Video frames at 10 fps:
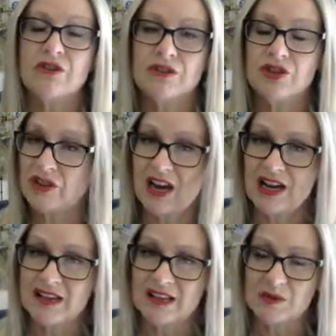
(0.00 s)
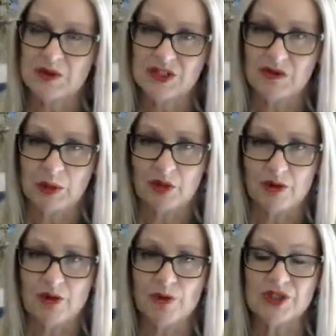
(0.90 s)
You can't get
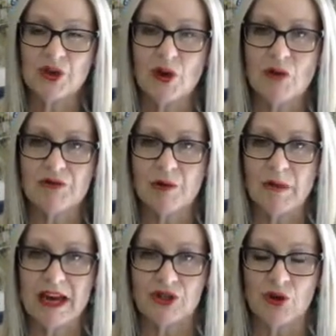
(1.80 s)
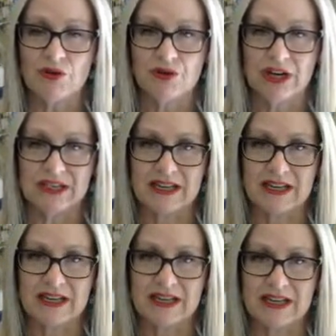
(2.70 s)
specific performance of the main contract
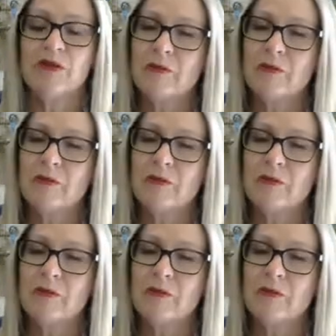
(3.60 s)
either.